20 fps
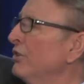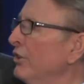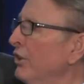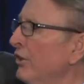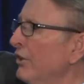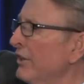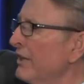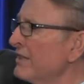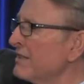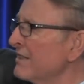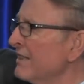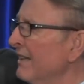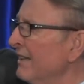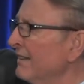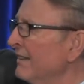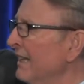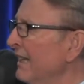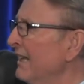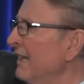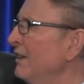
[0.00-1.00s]
notice
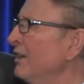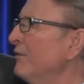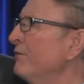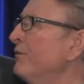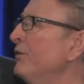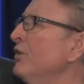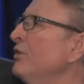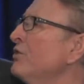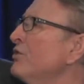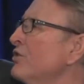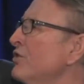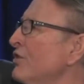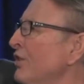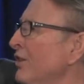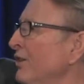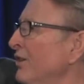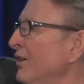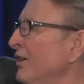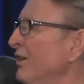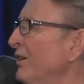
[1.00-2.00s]
that in the
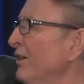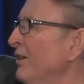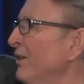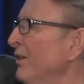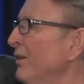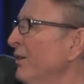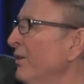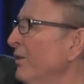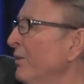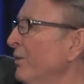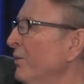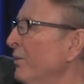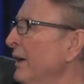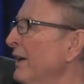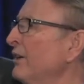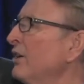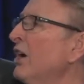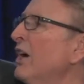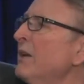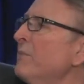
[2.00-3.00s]
future,
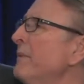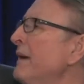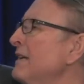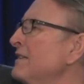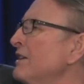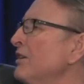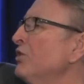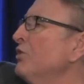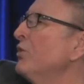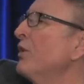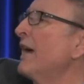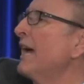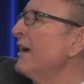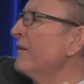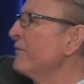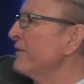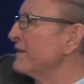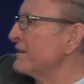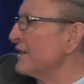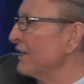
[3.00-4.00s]
when God makes the new
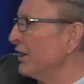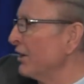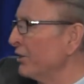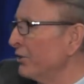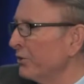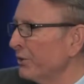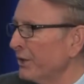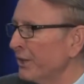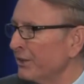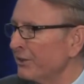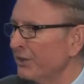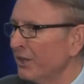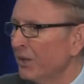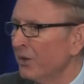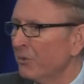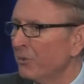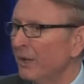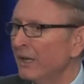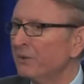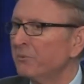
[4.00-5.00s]
heavens and a new earth,
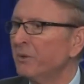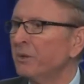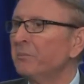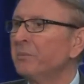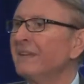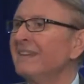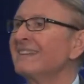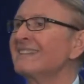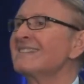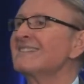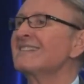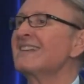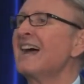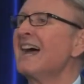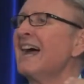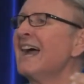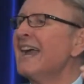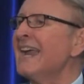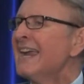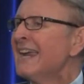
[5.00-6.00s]
what will be the
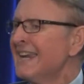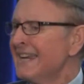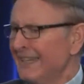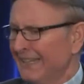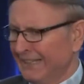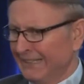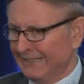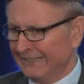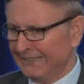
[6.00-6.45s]
sign